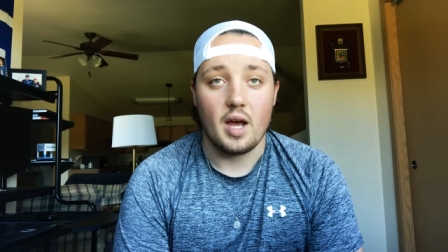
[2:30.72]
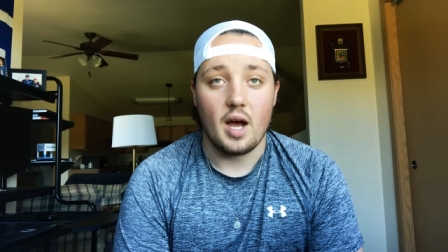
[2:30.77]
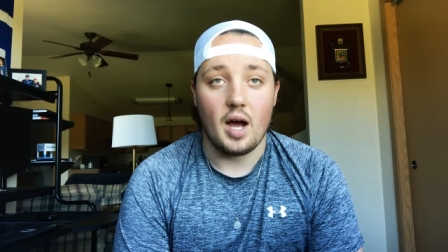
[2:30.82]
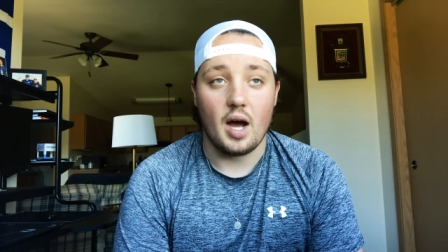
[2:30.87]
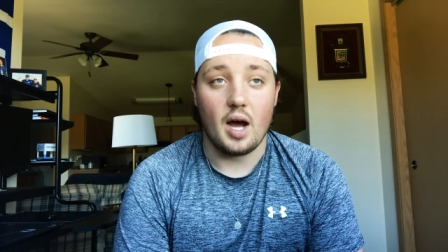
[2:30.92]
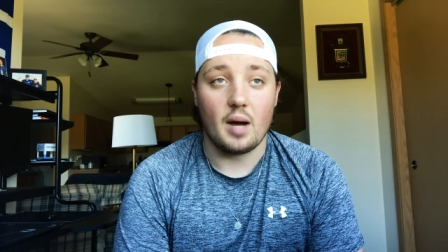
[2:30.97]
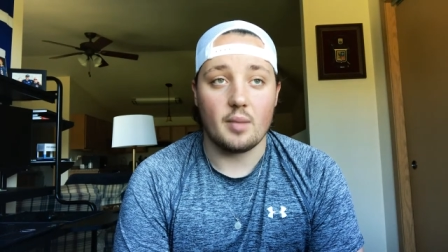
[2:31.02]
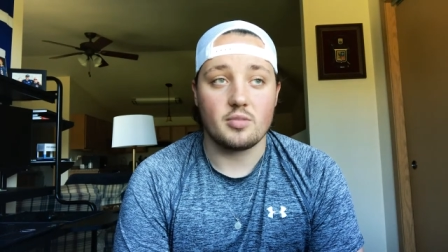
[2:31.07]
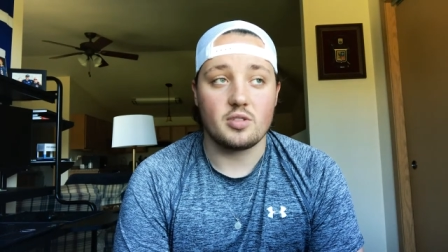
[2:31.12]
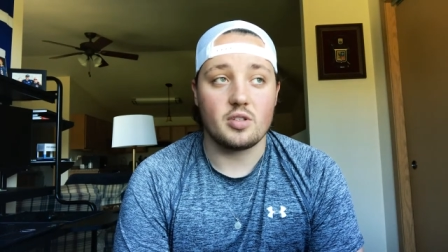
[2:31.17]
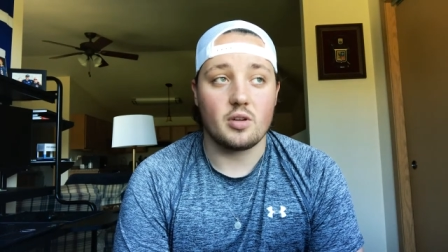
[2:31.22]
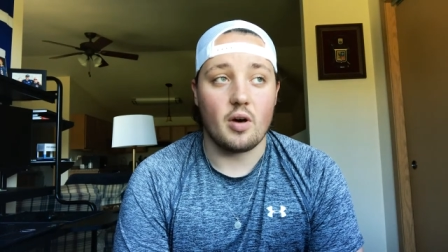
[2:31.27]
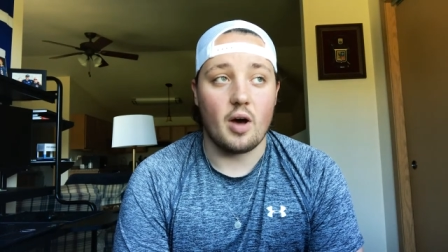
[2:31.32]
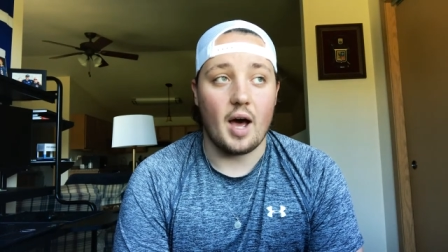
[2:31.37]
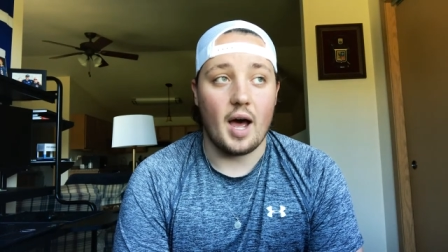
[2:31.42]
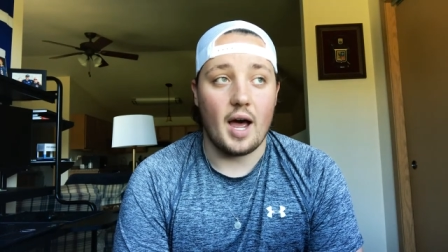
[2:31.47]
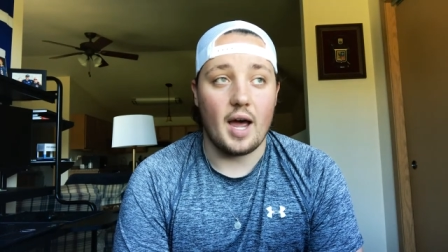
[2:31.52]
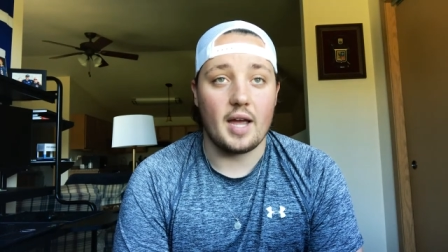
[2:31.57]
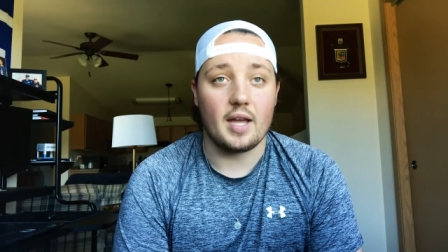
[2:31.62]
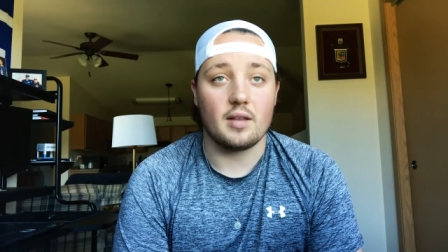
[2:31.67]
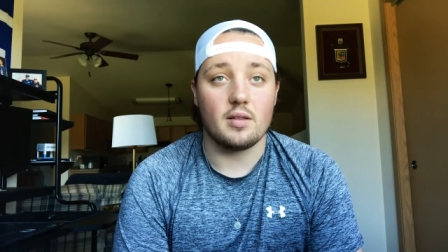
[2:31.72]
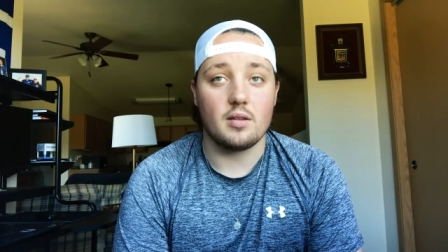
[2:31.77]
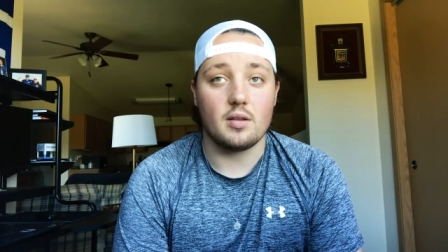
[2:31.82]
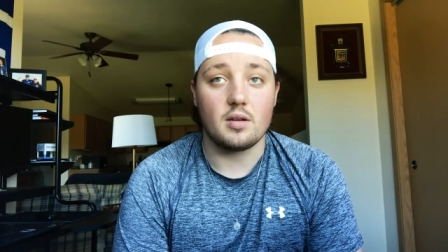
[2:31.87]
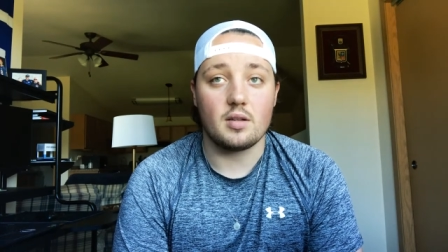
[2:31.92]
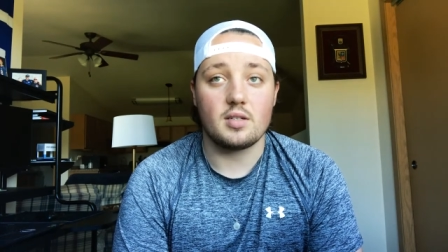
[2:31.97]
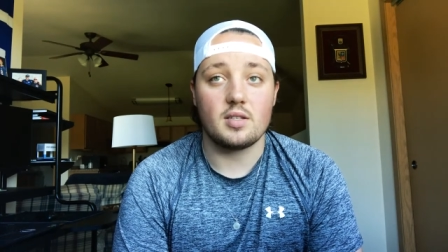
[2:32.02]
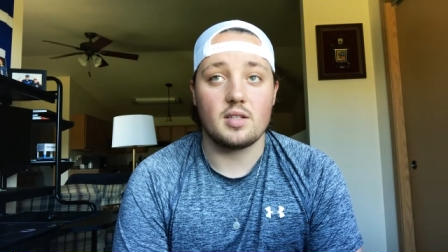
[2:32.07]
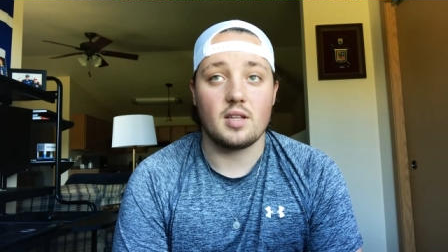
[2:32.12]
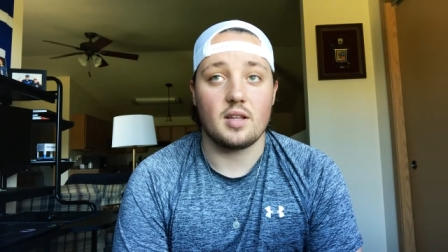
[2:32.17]
Um, so I
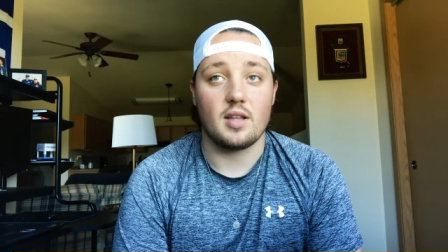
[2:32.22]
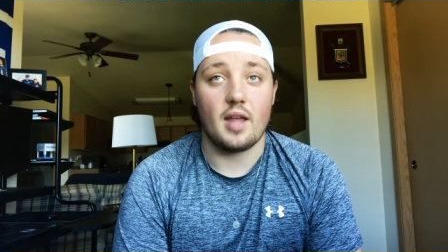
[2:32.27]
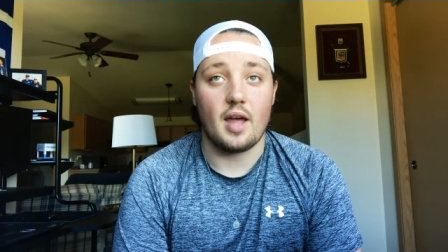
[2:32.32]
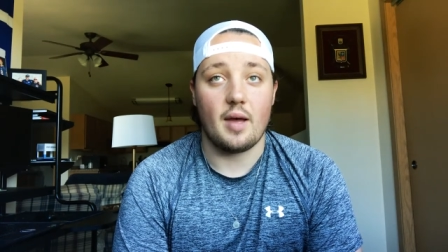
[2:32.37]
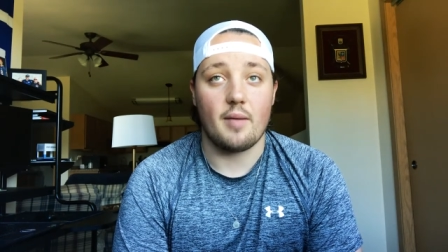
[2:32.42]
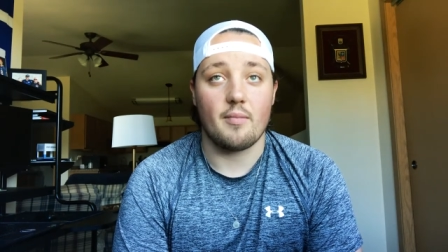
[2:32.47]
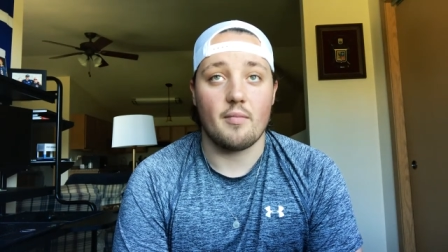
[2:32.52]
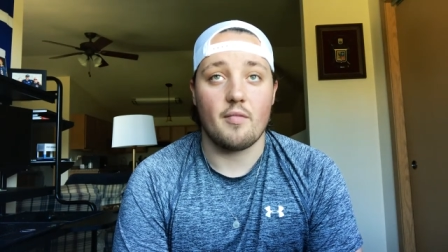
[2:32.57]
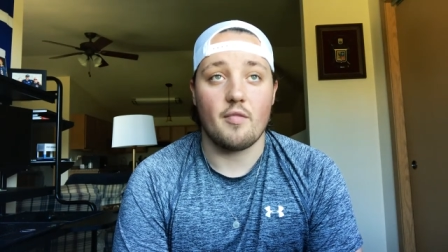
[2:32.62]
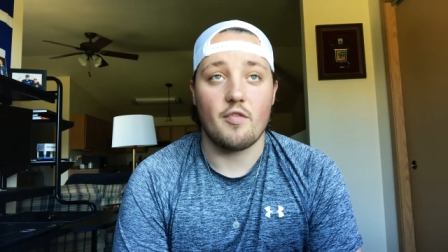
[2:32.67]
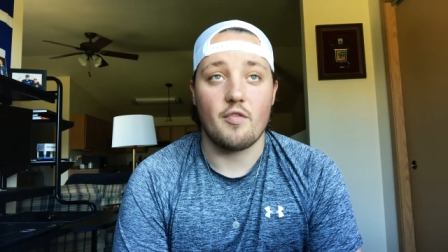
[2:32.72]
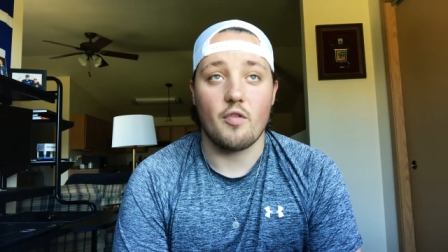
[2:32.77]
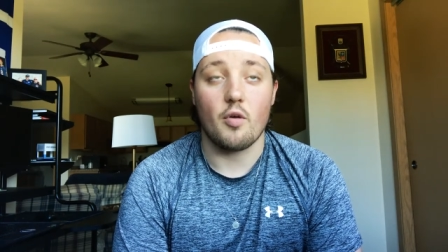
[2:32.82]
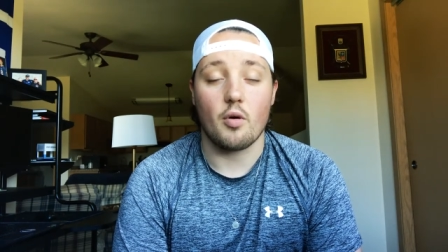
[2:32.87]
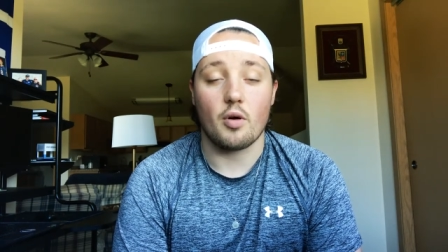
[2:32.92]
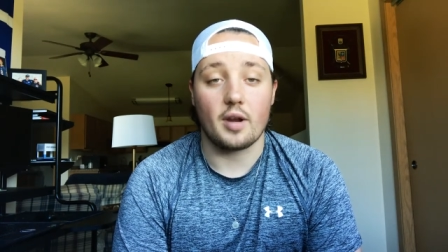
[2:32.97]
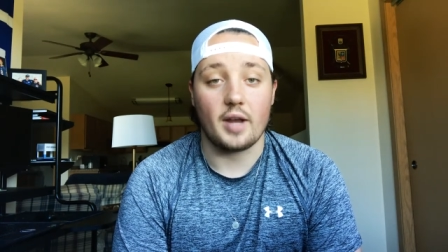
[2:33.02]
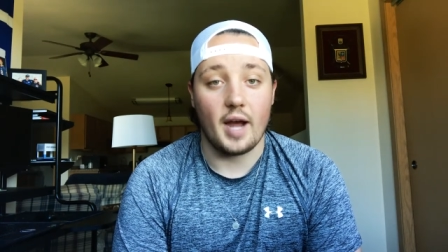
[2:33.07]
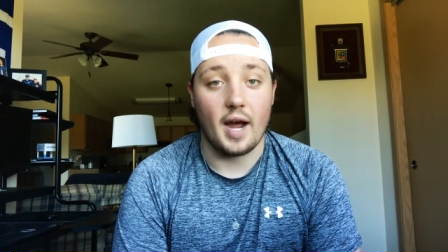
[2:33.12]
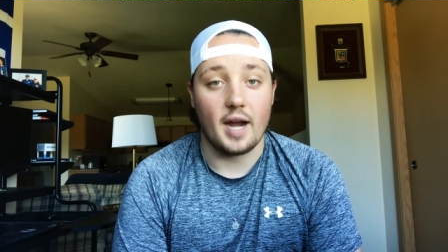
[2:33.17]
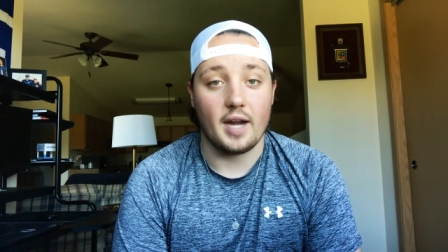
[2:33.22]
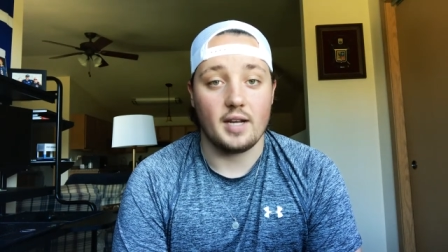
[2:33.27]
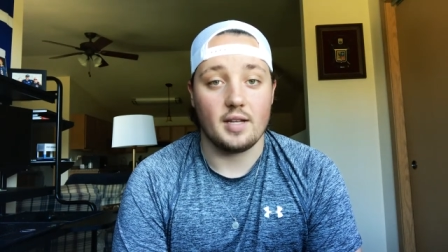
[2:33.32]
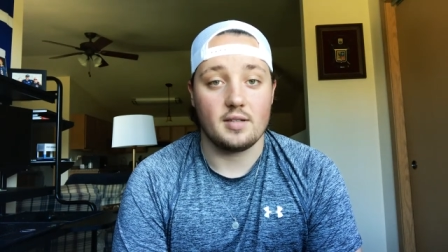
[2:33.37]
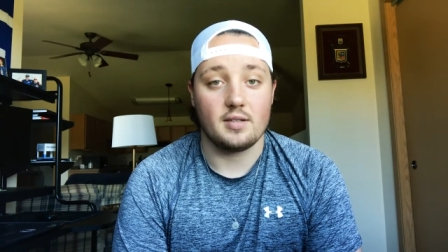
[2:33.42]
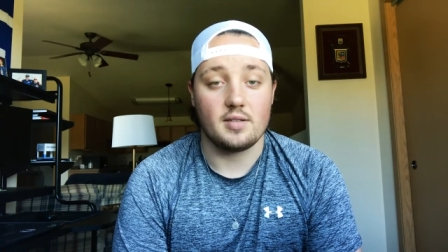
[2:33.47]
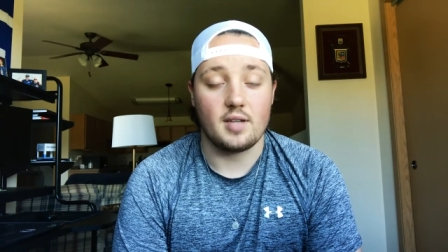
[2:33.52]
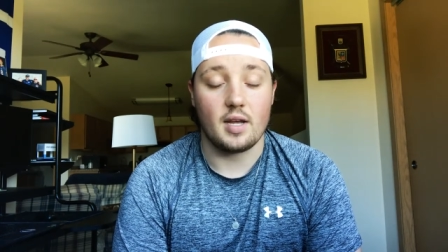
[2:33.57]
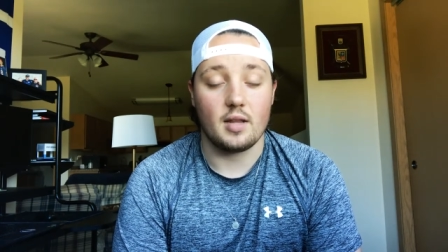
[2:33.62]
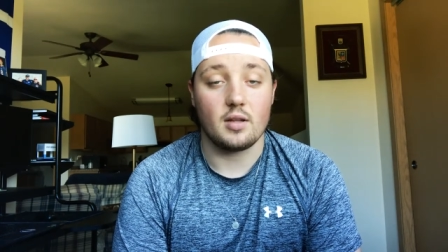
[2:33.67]
looked to them for
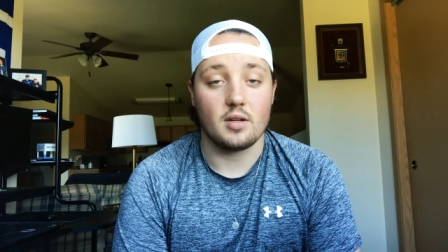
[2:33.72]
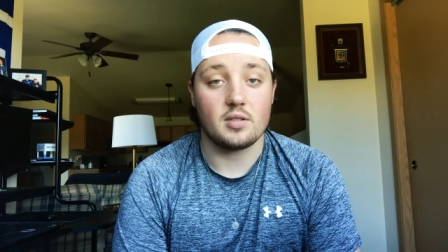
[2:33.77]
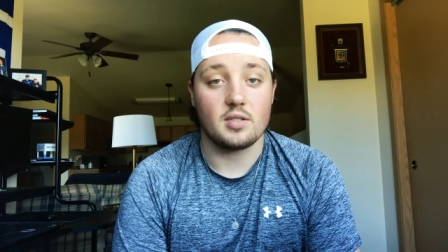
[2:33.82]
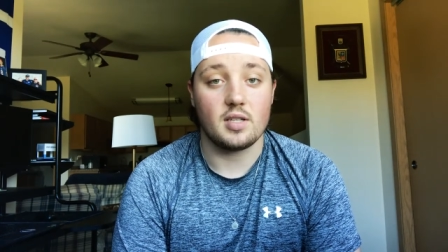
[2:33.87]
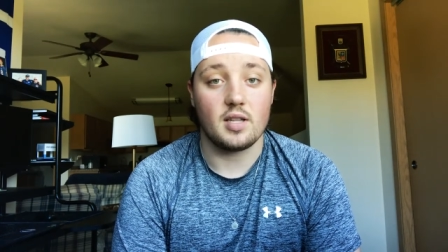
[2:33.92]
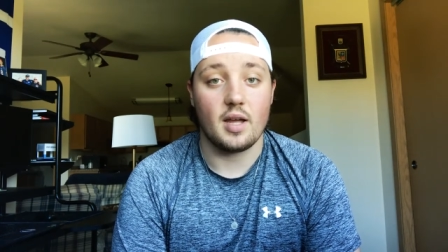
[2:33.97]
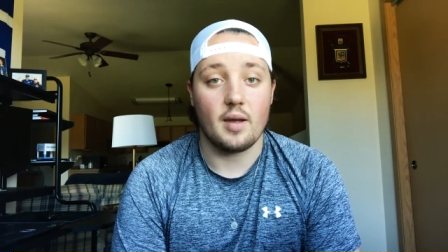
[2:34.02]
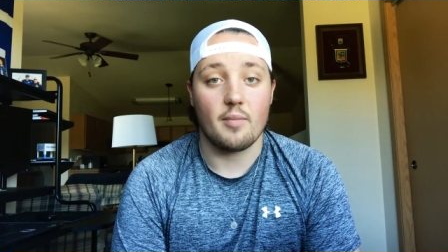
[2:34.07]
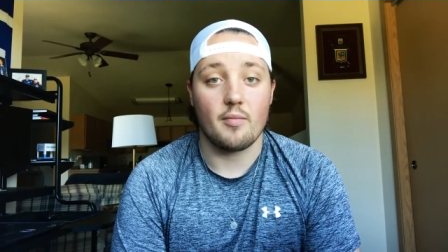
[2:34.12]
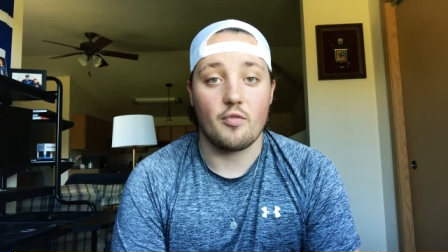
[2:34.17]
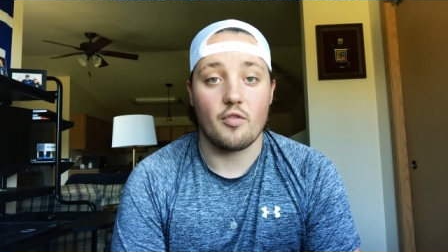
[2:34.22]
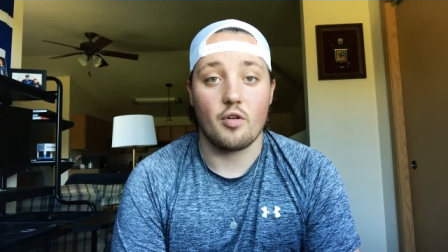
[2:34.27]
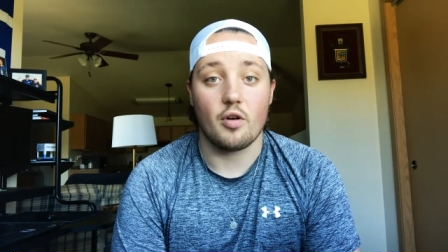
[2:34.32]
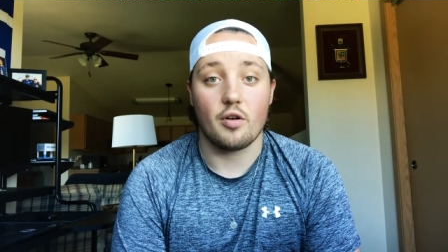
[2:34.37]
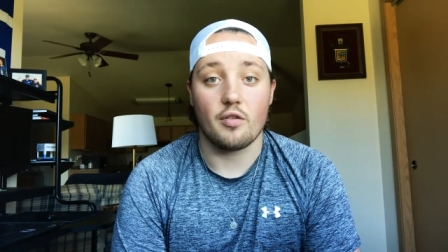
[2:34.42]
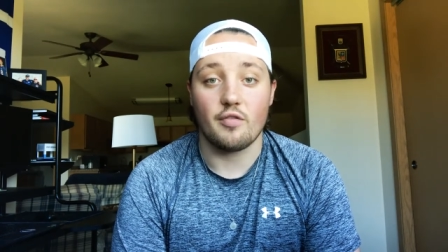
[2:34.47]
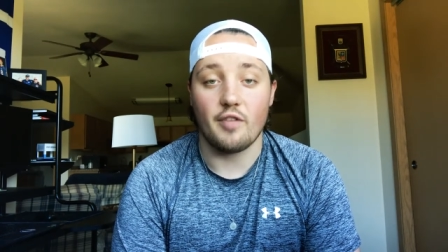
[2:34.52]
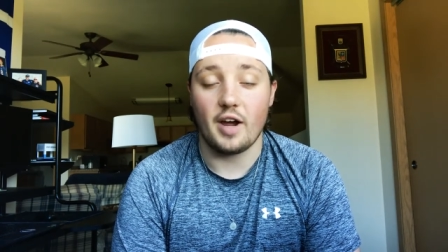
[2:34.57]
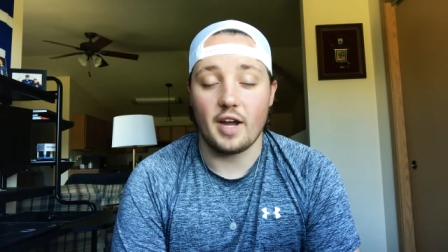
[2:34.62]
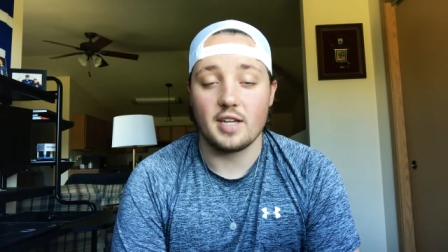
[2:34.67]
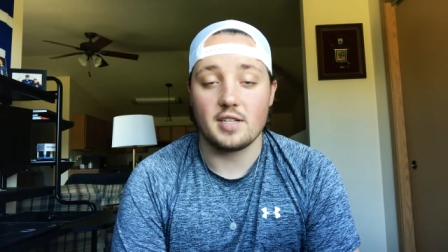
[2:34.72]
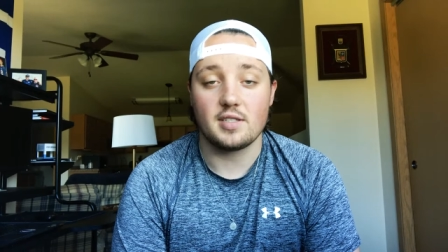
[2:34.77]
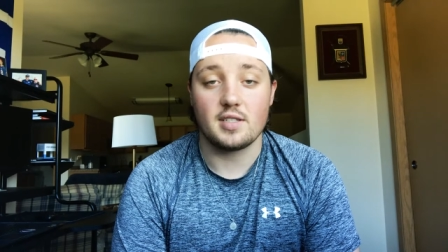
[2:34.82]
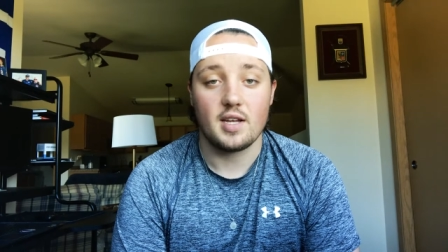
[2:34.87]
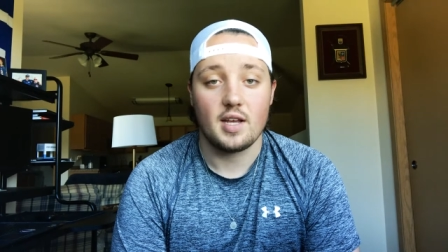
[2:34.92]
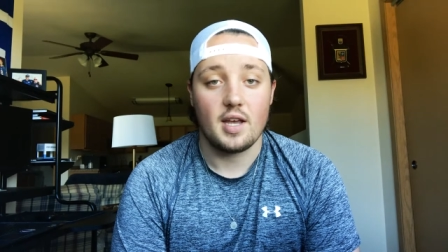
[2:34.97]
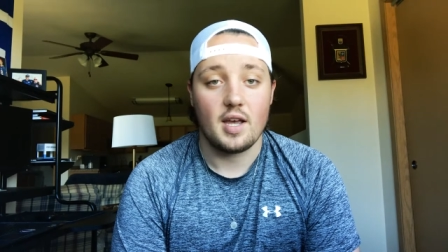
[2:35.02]
guidance. I looked to them for advice.